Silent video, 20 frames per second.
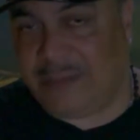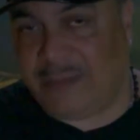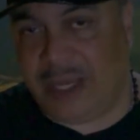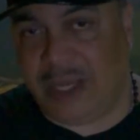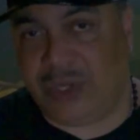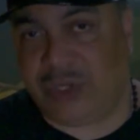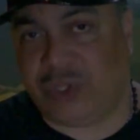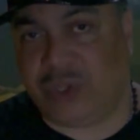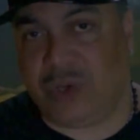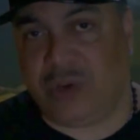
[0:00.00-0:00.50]
to
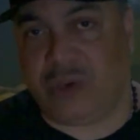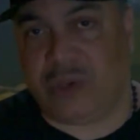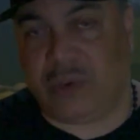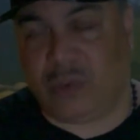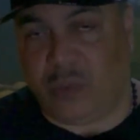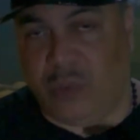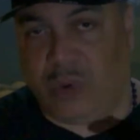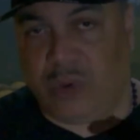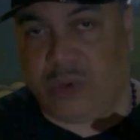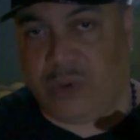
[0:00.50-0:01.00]
make sure the
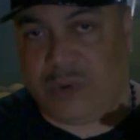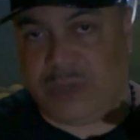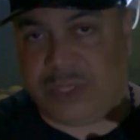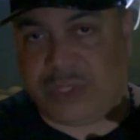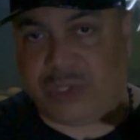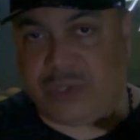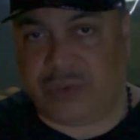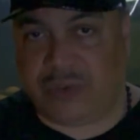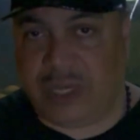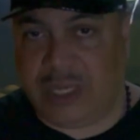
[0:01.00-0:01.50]
water
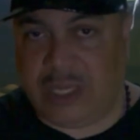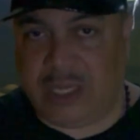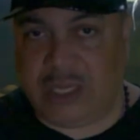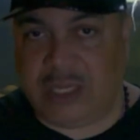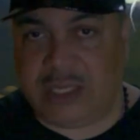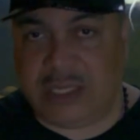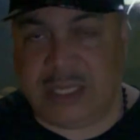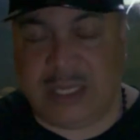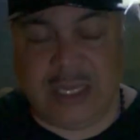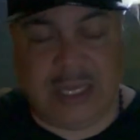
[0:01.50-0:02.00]
is
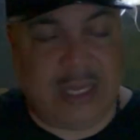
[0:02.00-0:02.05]
treated,